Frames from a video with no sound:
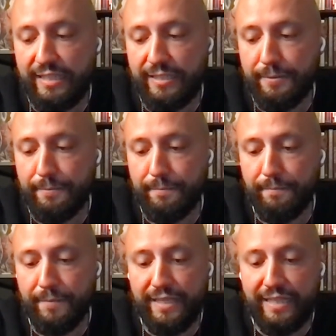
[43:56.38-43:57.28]

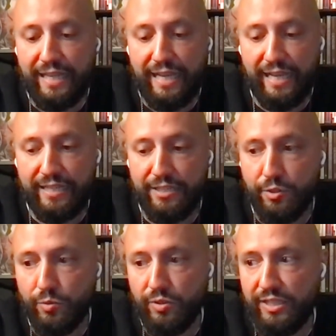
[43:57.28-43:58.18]
I can
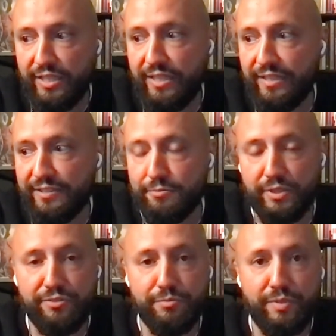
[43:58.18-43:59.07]
only
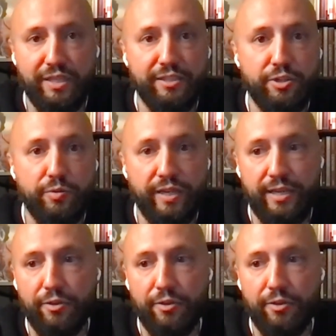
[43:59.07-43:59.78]
recommend going